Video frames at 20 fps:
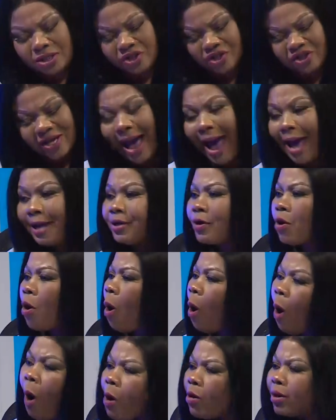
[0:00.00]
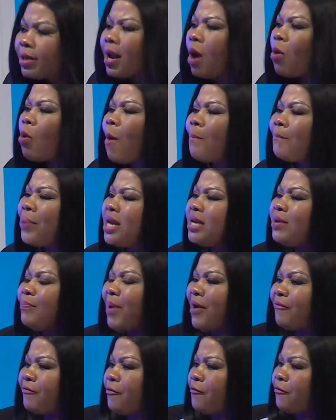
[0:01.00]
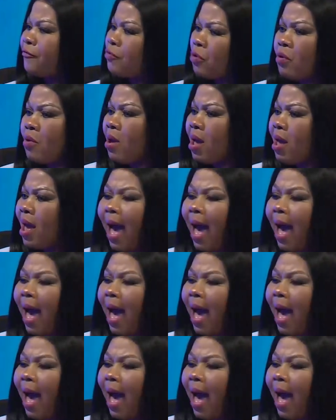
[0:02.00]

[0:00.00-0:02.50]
Giant hawk, not copying the powerful flow.